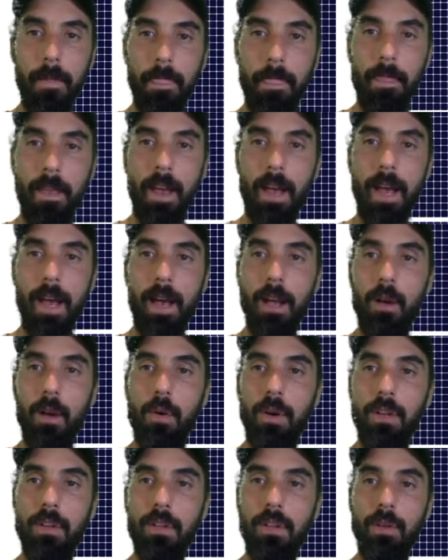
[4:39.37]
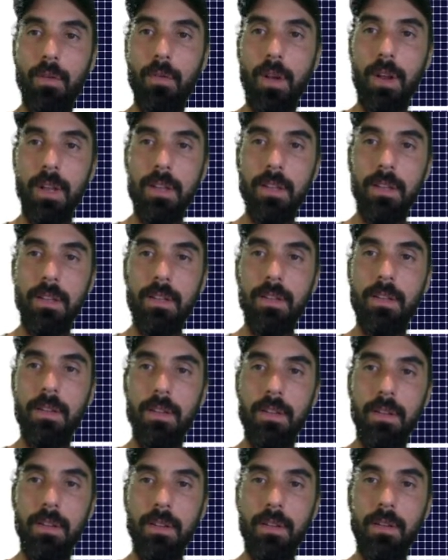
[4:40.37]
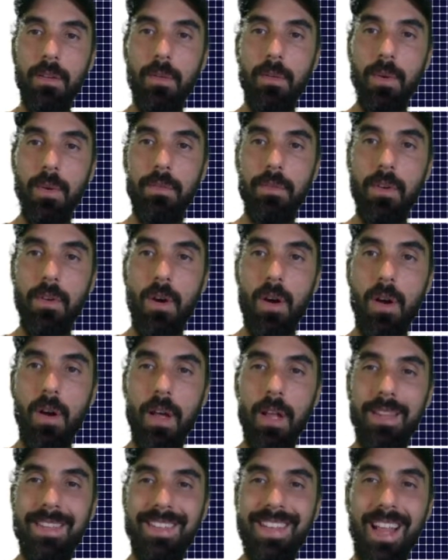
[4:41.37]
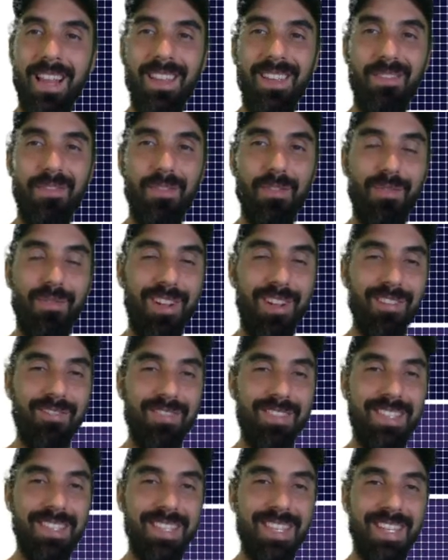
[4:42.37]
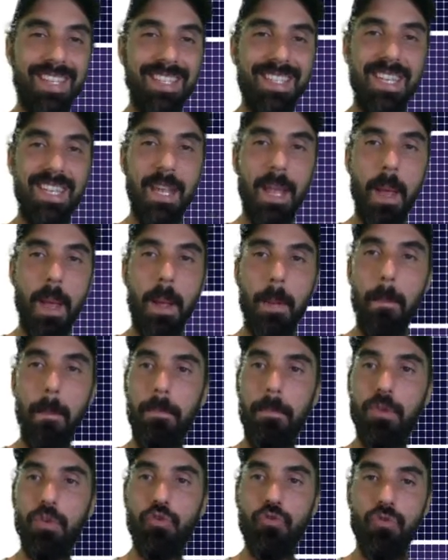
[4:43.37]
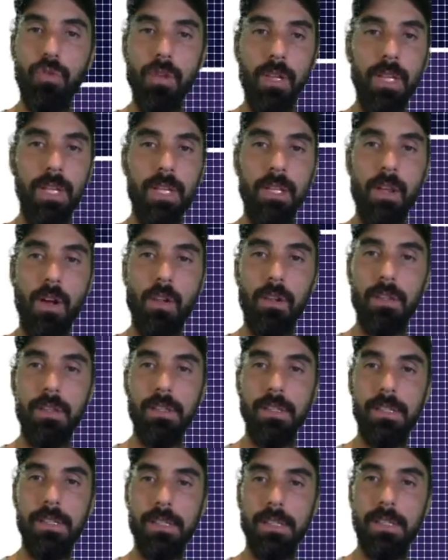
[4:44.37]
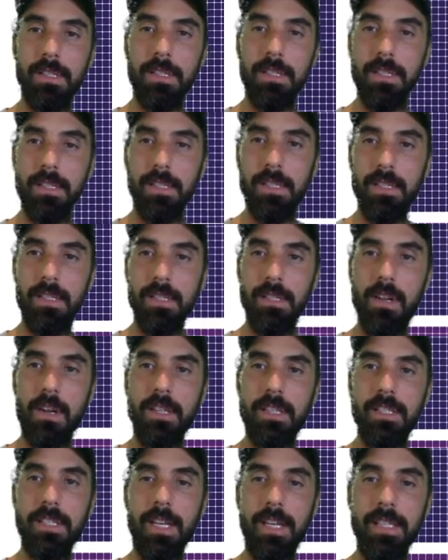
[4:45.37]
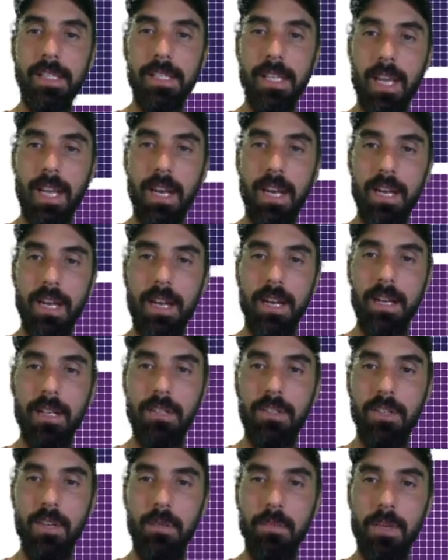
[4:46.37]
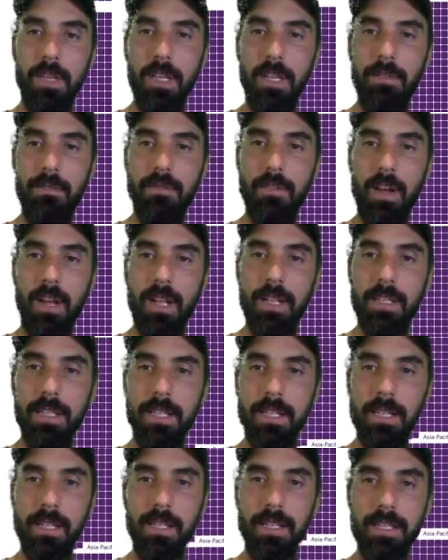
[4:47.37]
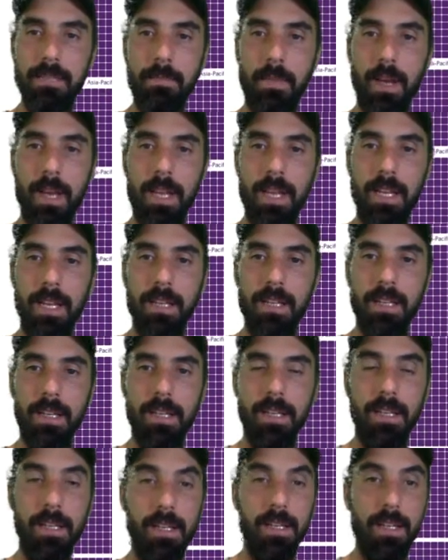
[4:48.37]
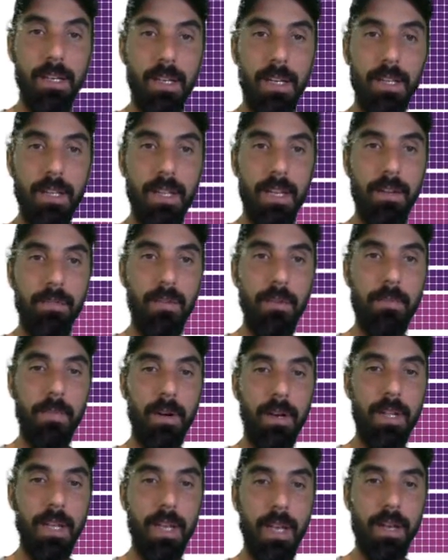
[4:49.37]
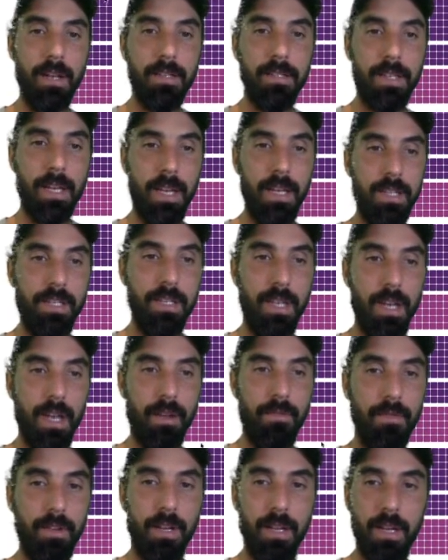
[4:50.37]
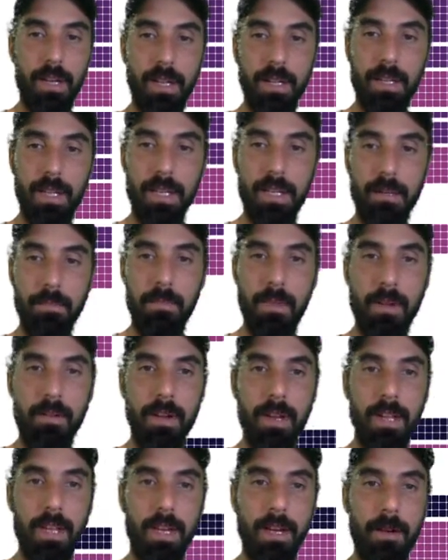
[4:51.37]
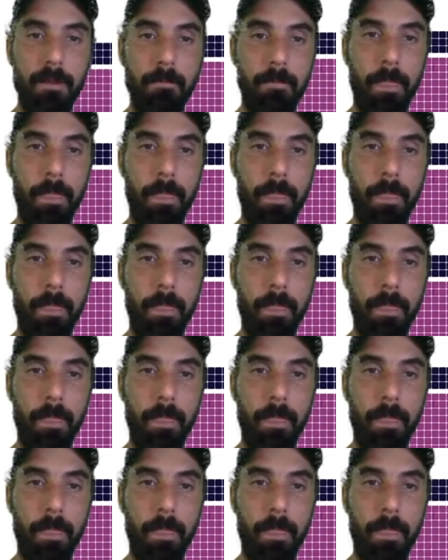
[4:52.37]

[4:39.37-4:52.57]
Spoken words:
According to the credit, we've got a tally of $360 trillion. United States, Canada, Germany, France, Italy, Spain, and then everybody else, Asia, Africa, Latin America.